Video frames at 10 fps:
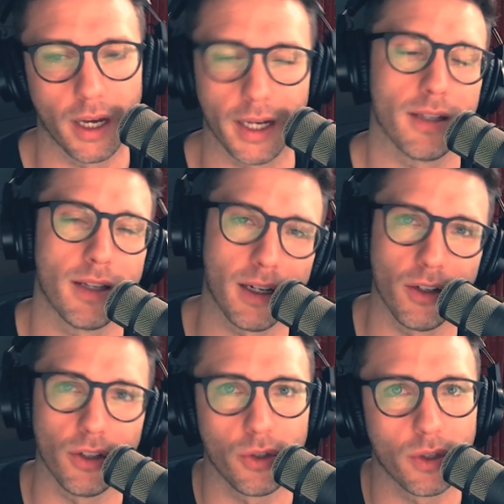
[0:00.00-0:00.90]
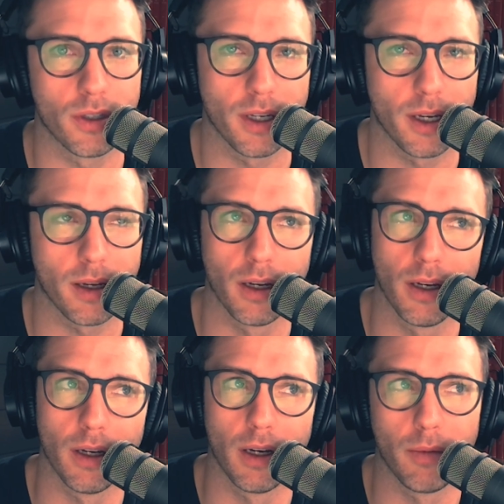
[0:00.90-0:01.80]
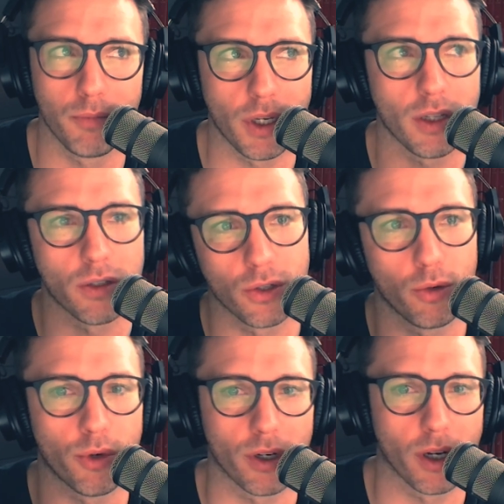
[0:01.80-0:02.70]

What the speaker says: I guess technically you could say being sober,